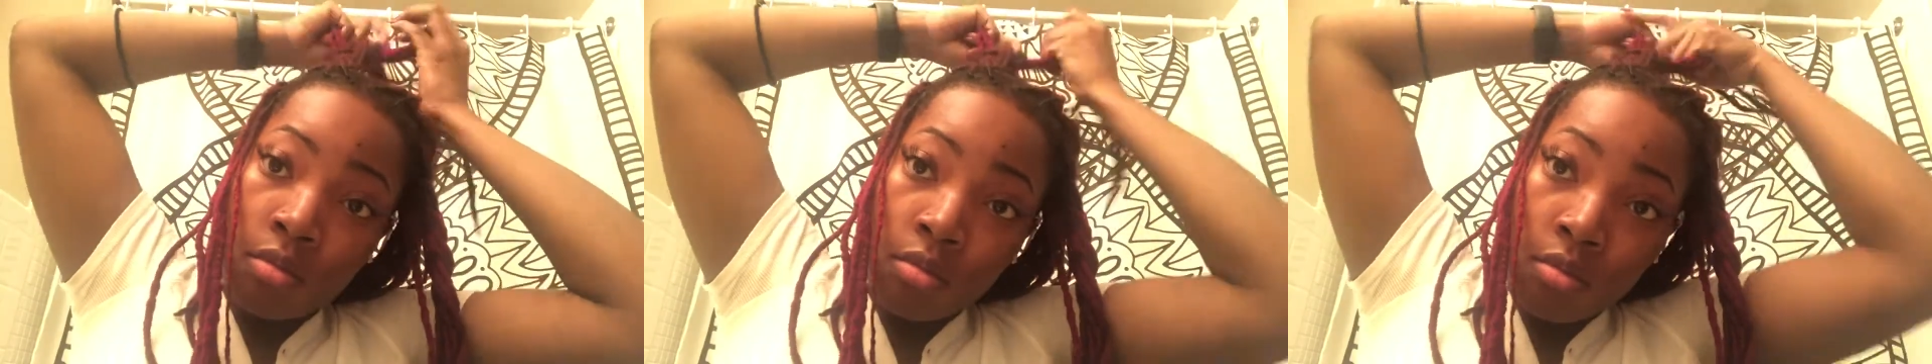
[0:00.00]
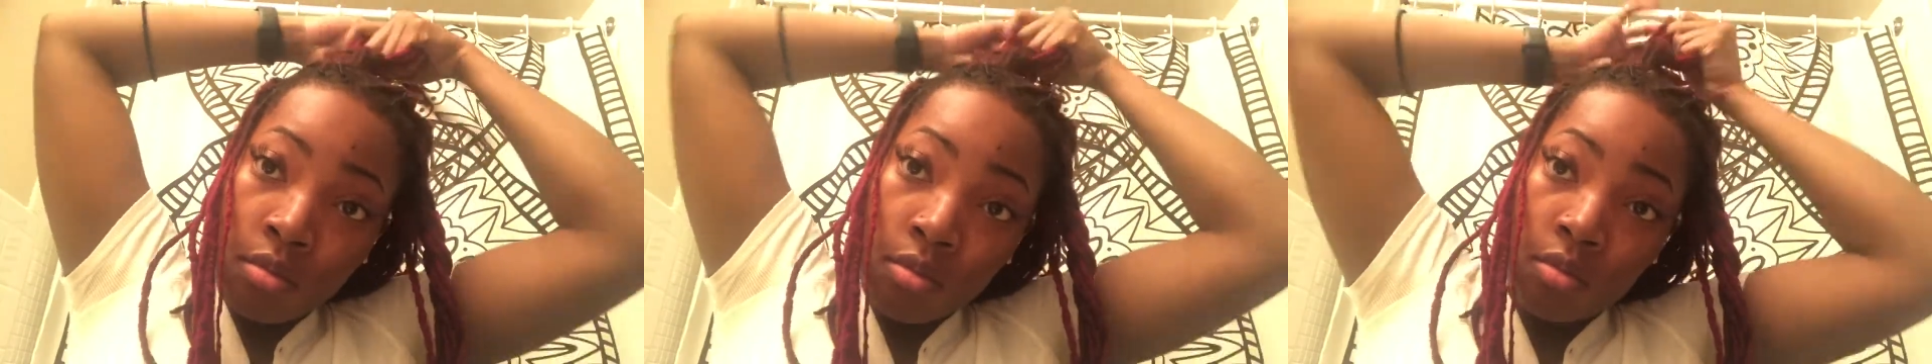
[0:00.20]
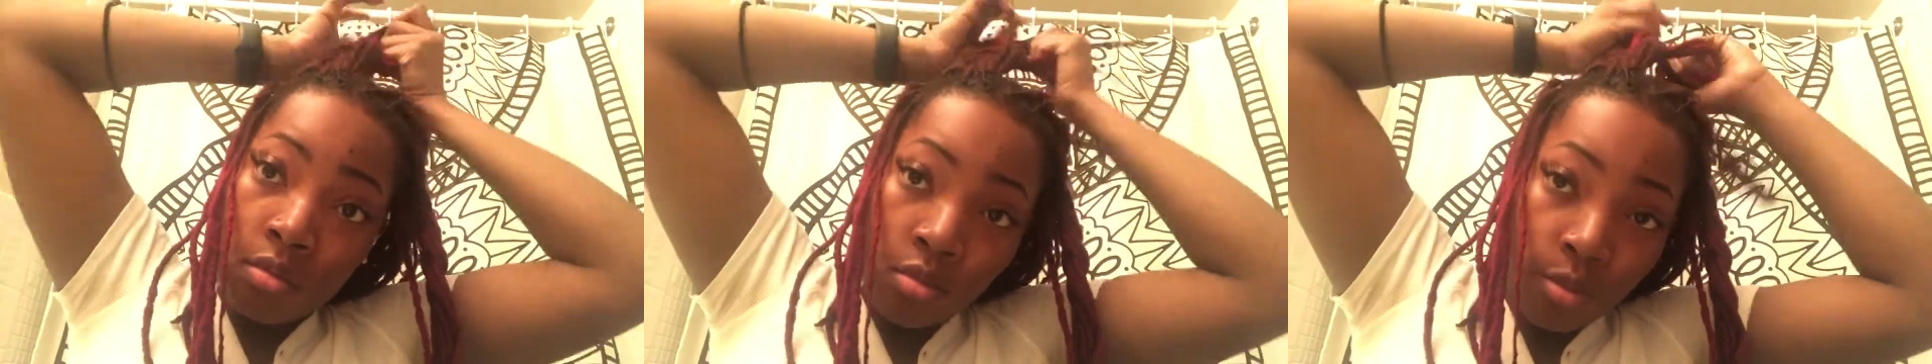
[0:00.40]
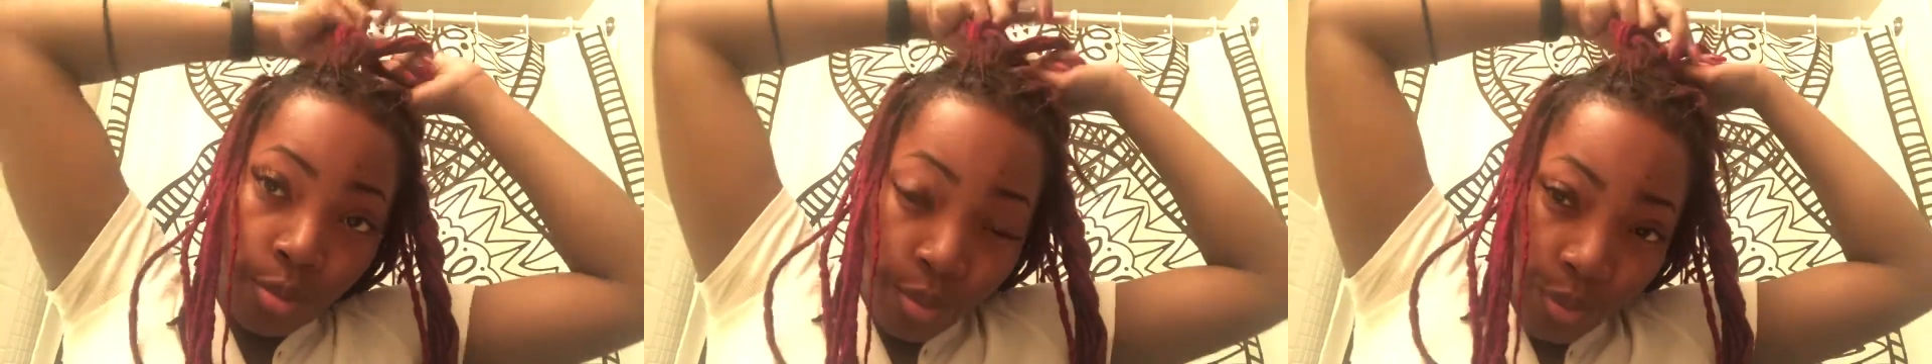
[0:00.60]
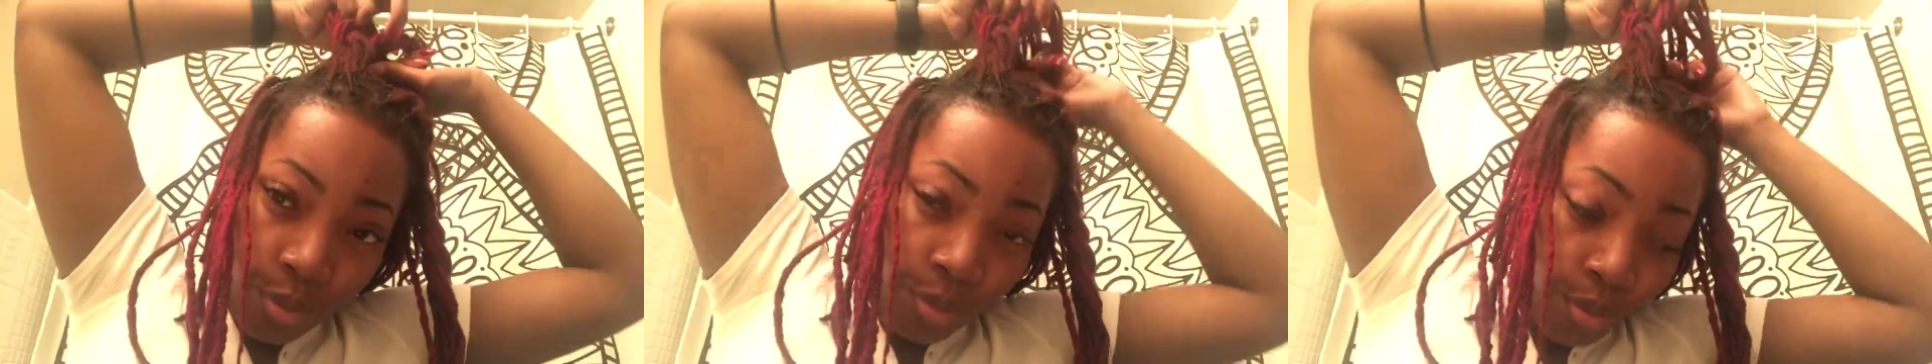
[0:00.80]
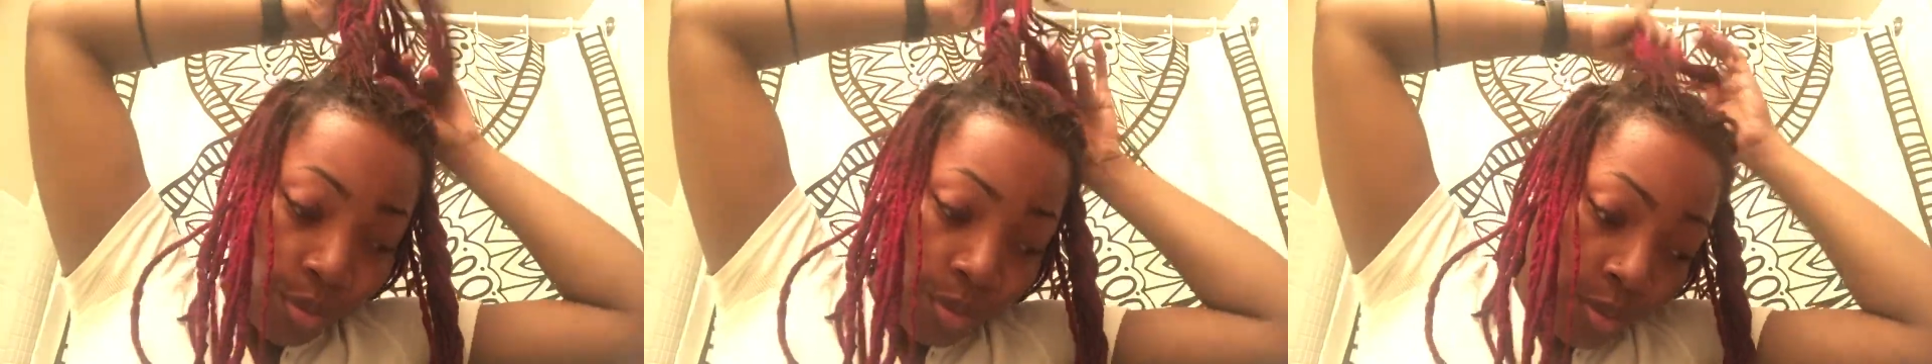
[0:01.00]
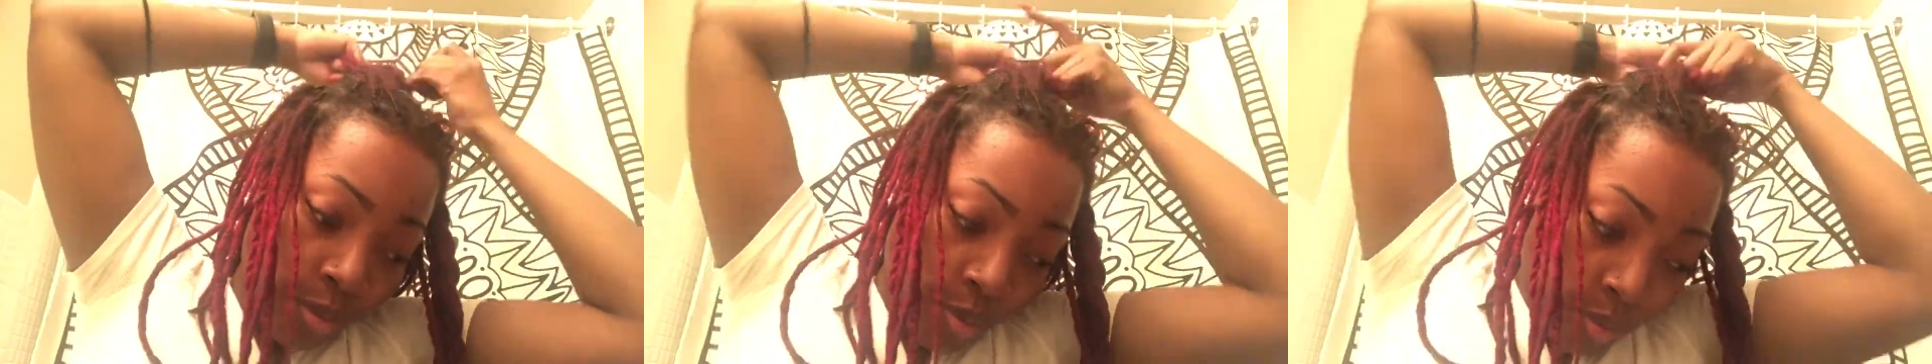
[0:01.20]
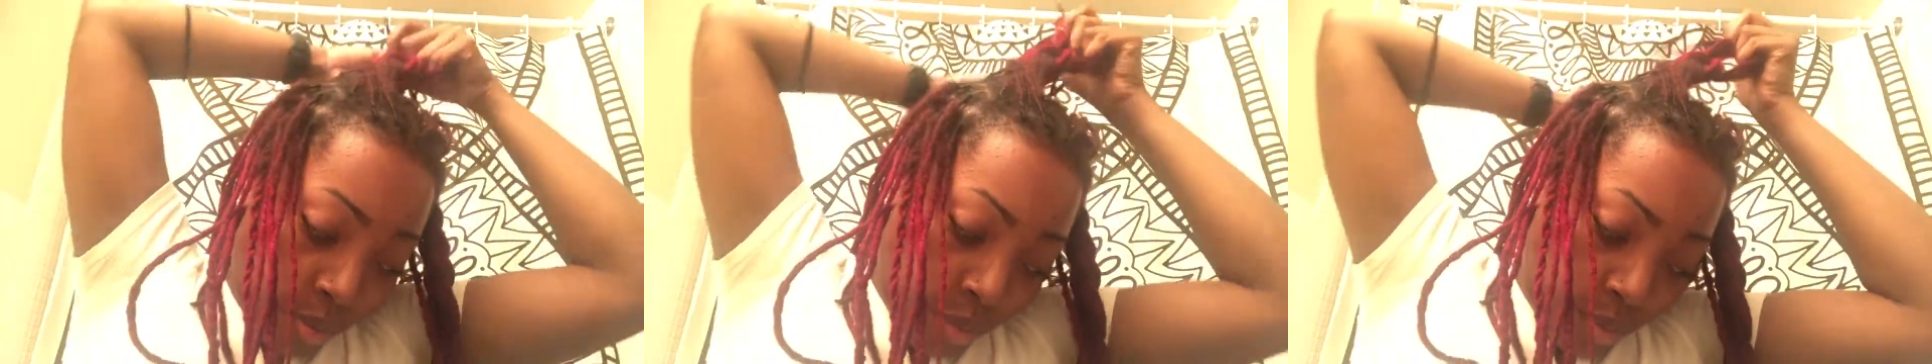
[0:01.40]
into 4 sections.